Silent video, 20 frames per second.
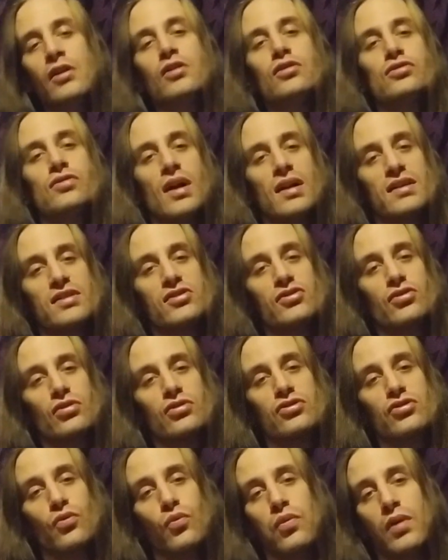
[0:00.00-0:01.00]
tried to
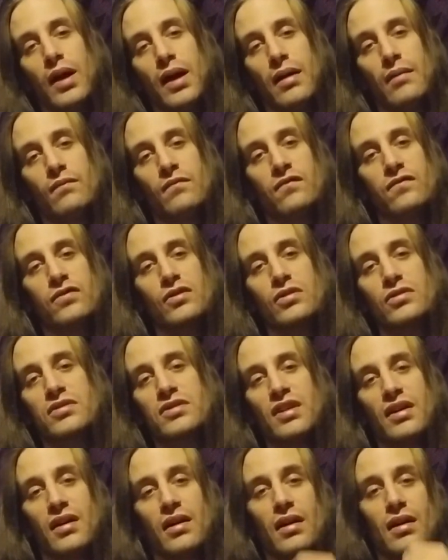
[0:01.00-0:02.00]
search the web for
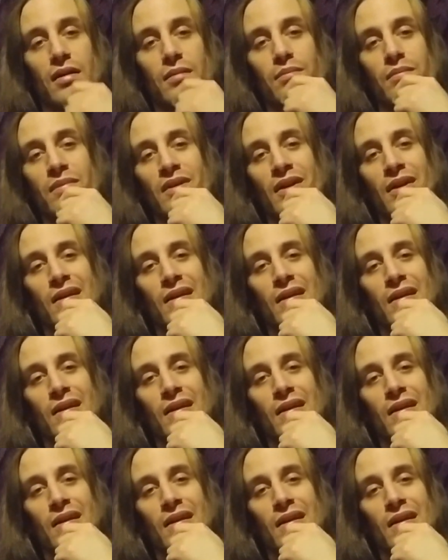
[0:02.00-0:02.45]
time